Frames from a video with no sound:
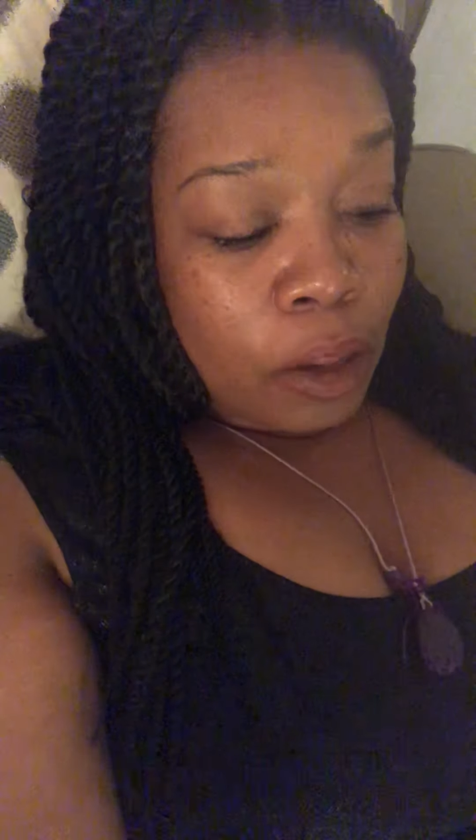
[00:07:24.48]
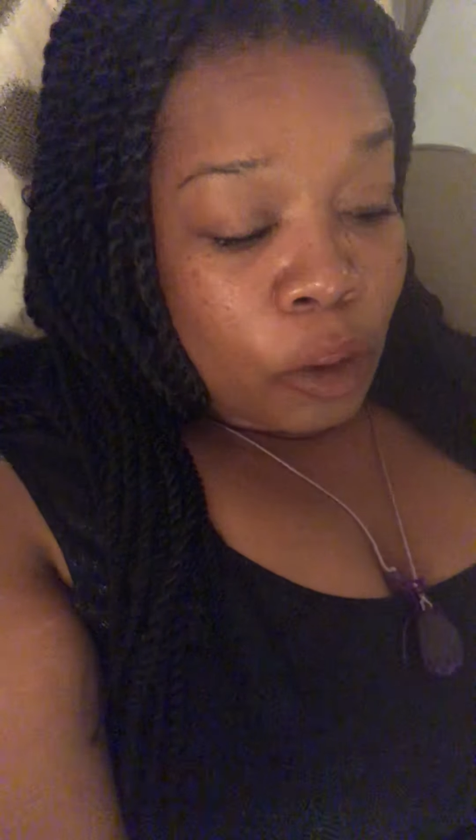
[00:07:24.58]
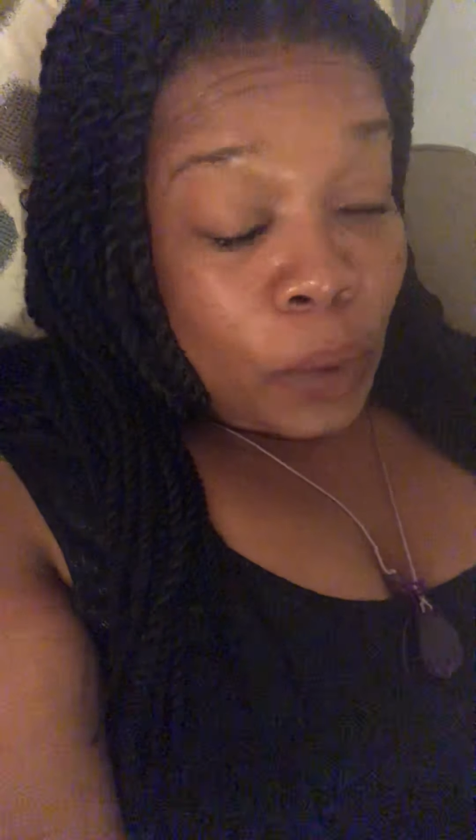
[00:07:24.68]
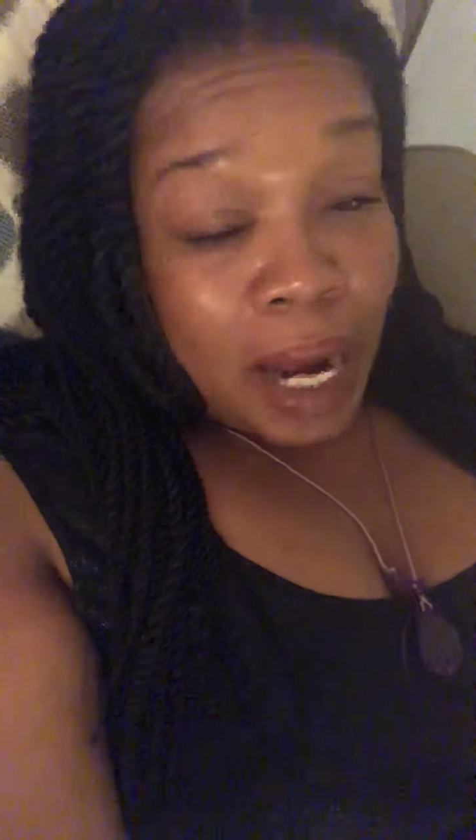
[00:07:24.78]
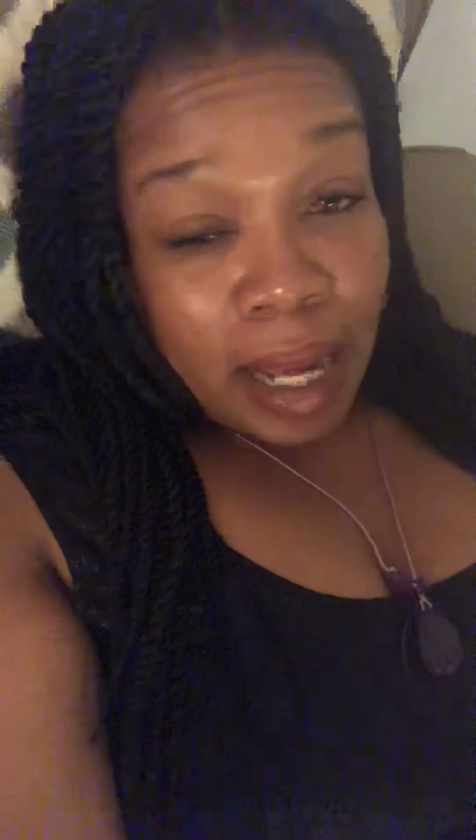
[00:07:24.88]

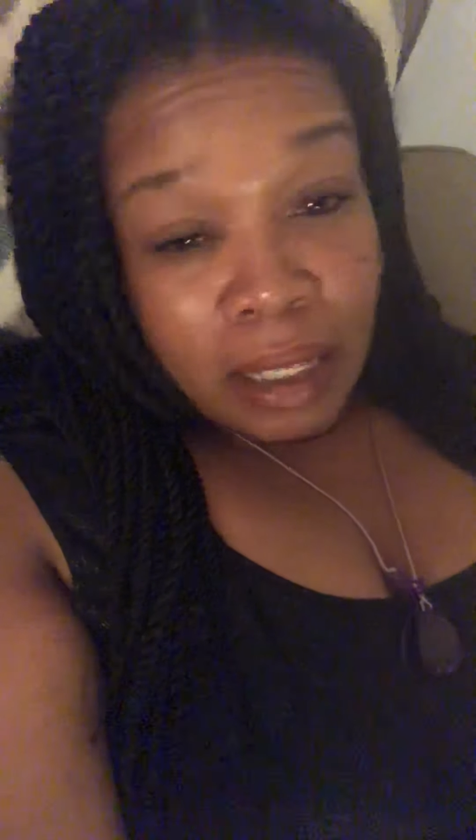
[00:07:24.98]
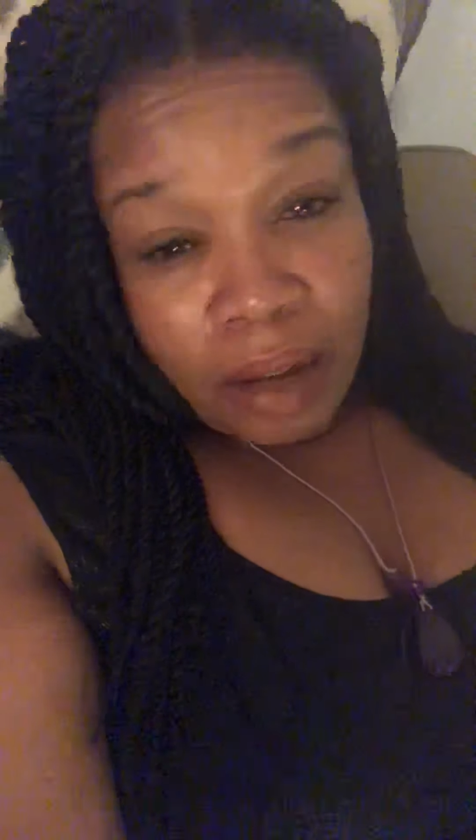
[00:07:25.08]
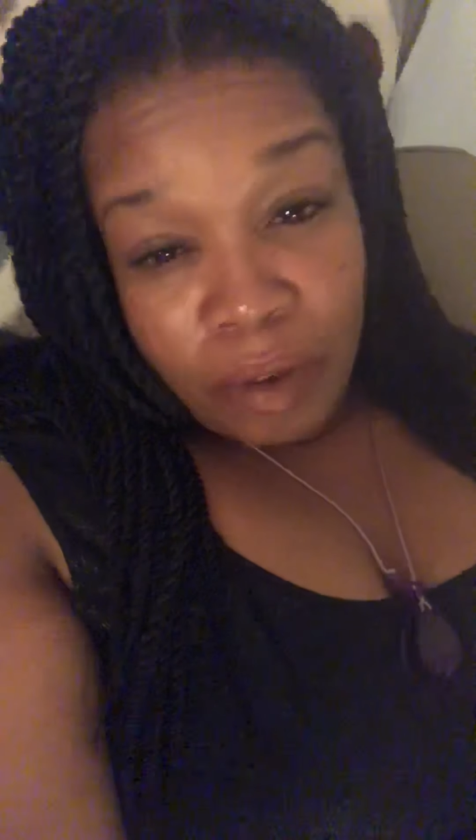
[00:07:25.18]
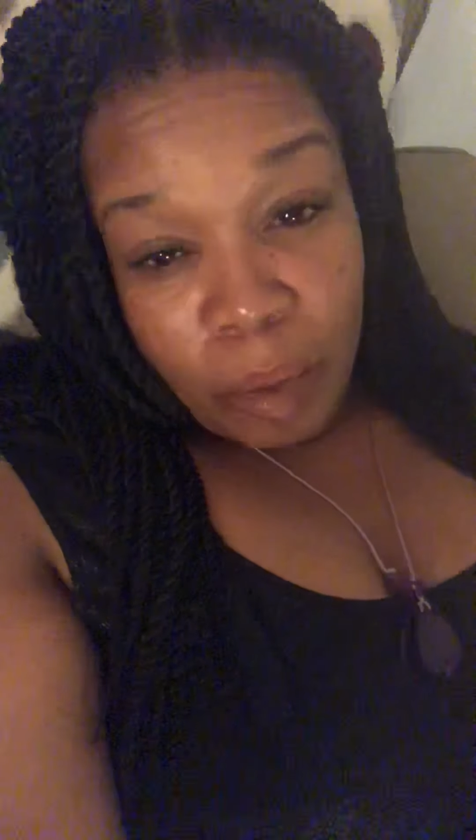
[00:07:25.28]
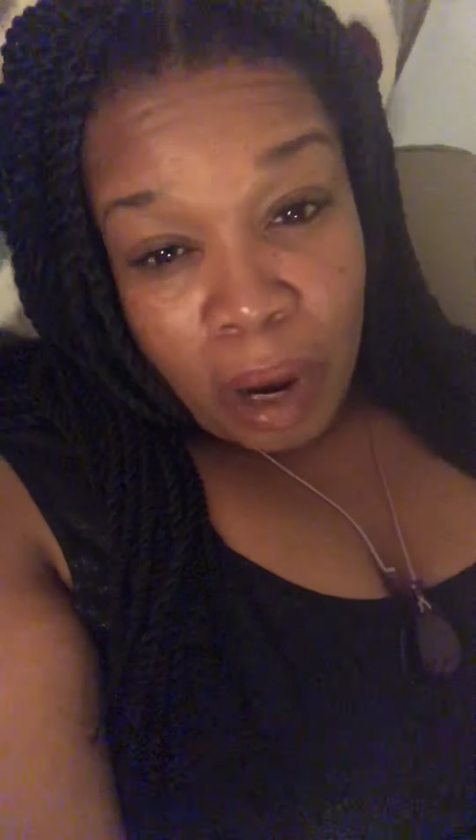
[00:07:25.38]
3 days
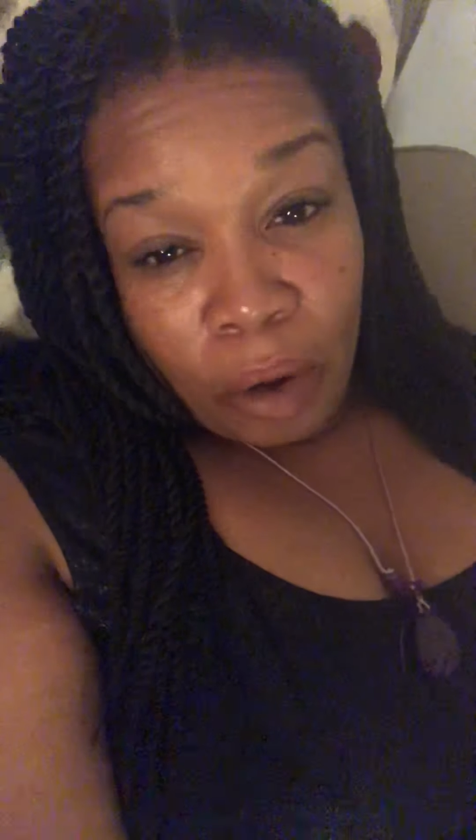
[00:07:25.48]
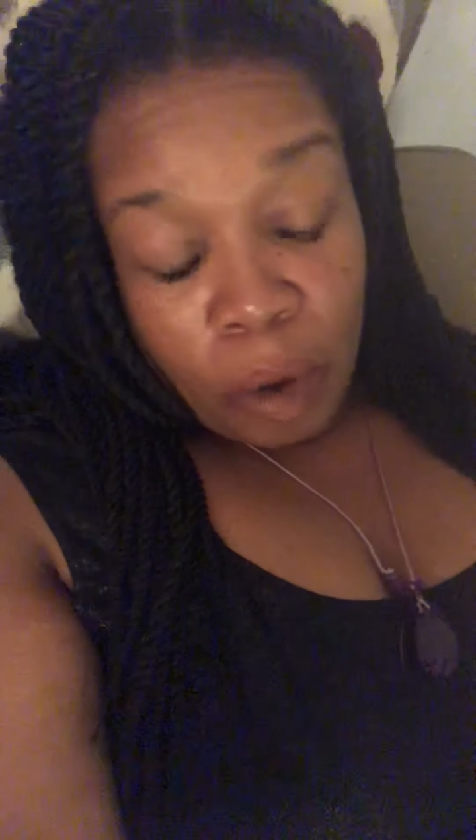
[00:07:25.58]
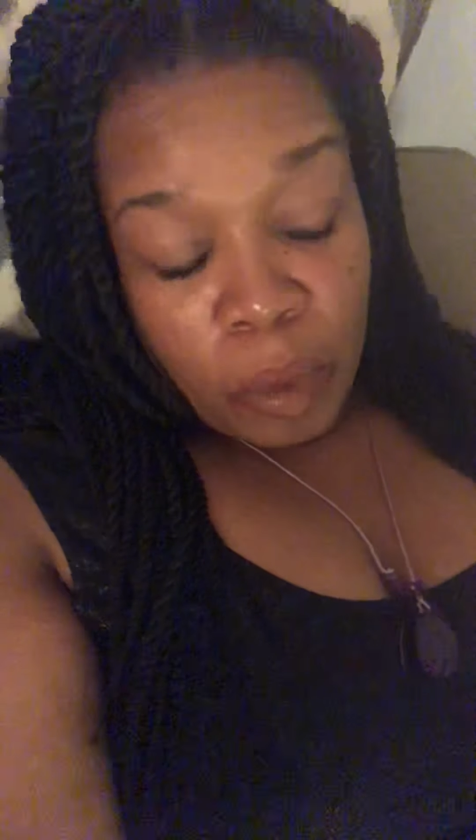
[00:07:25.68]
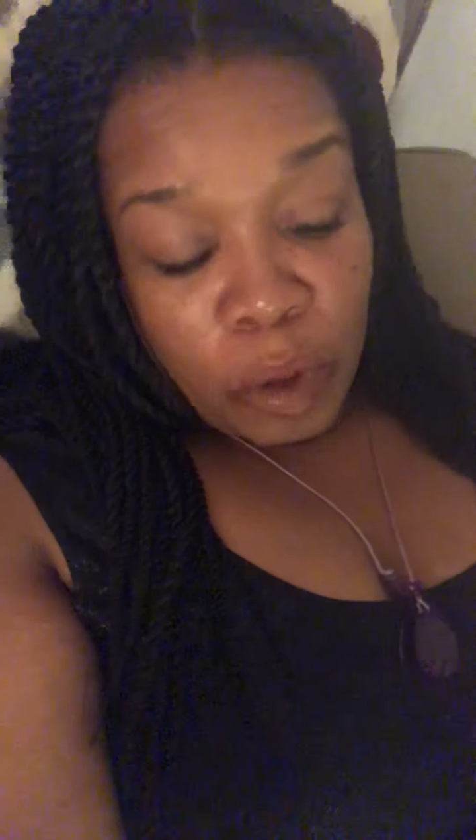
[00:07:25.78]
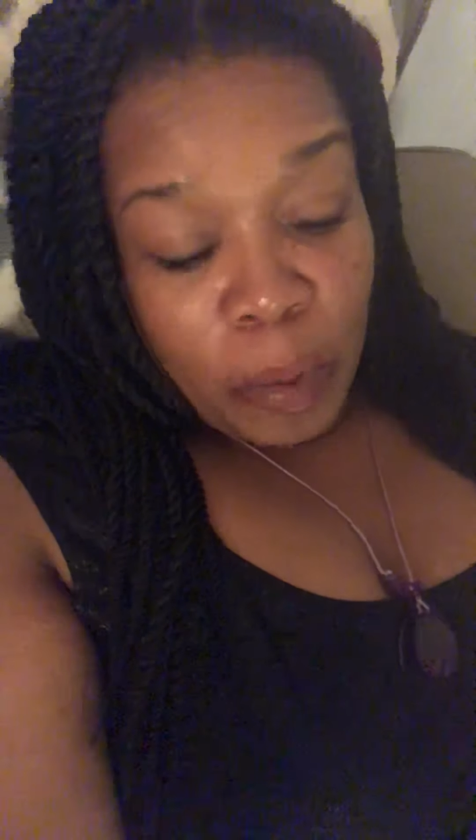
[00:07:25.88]
after my
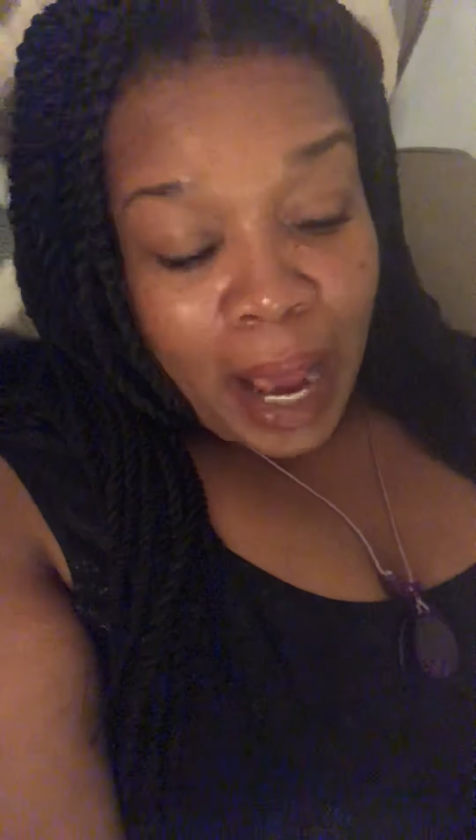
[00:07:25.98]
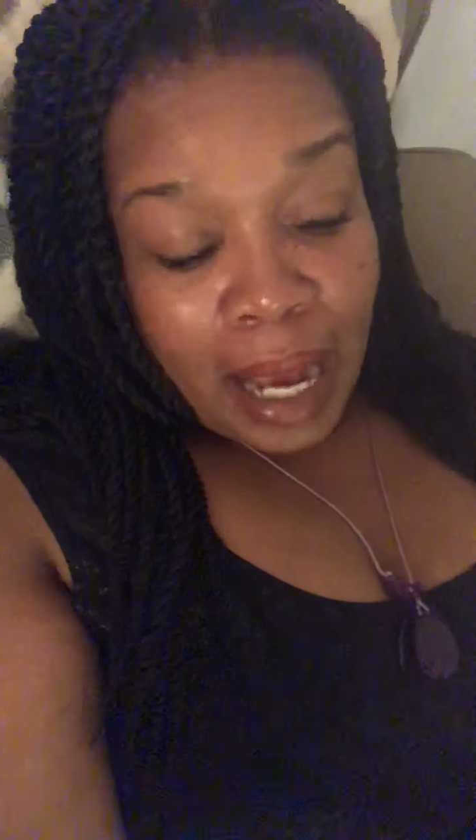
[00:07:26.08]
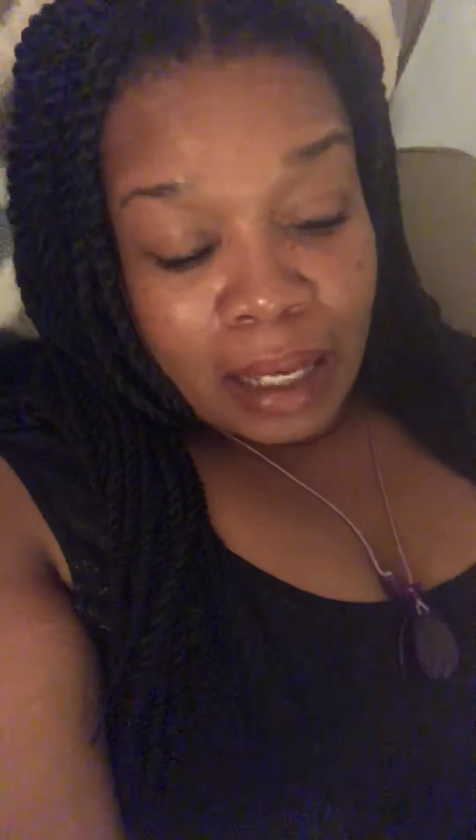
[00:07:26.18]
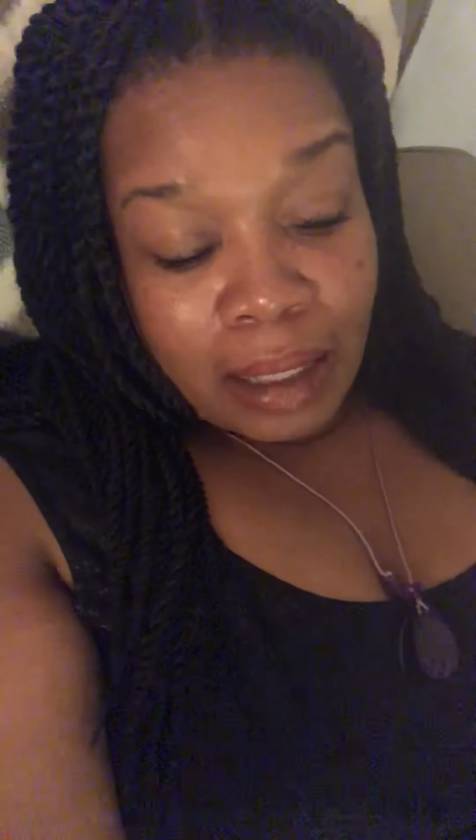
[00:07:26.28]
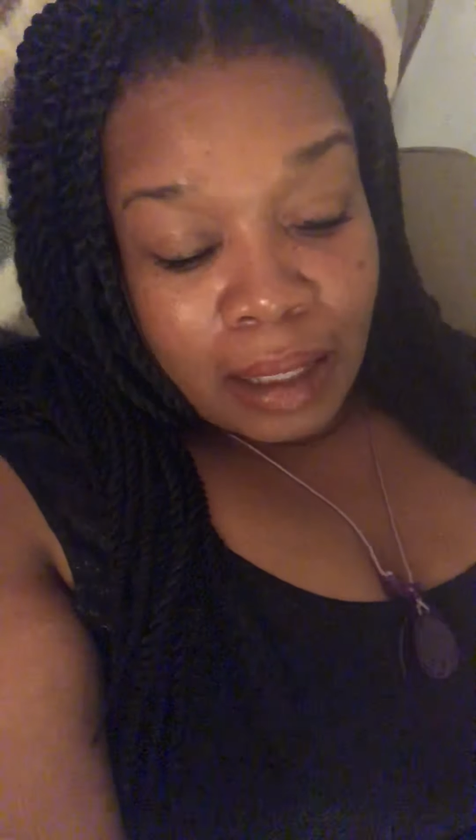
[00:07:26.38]
grandmother
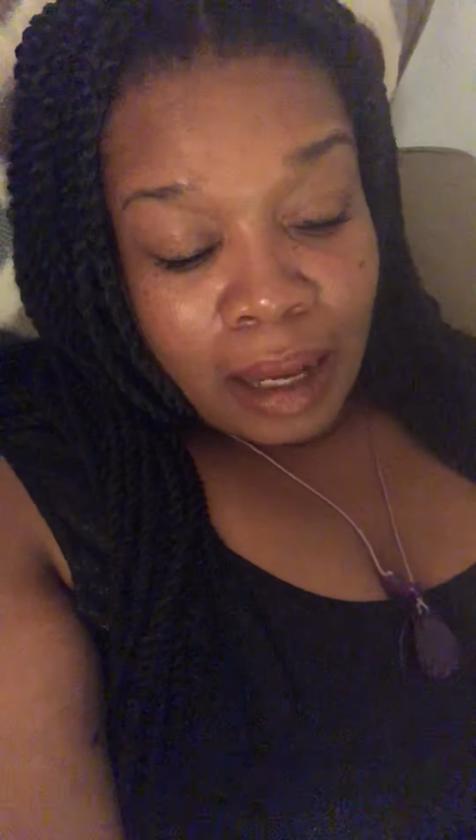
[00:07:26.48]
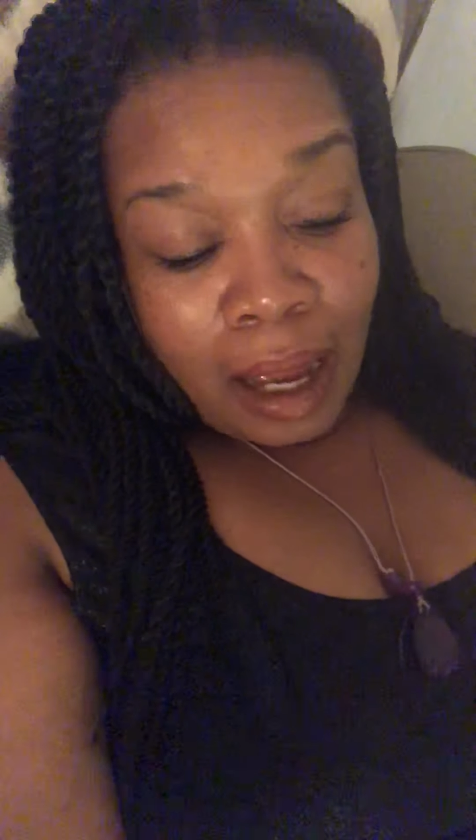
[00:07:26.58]
passed,